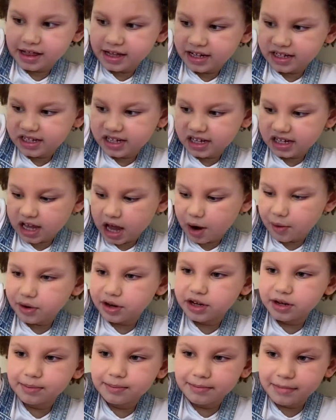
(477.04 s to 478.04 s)
This is our
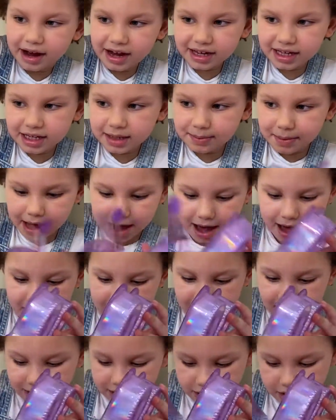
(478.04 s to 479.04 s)
humongous
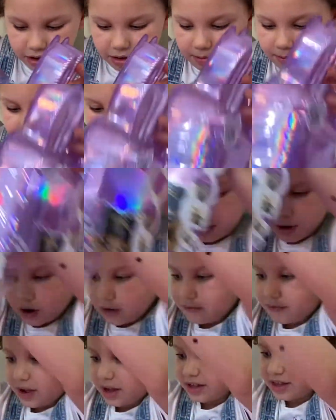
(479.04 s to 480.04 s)
bag. Perfect.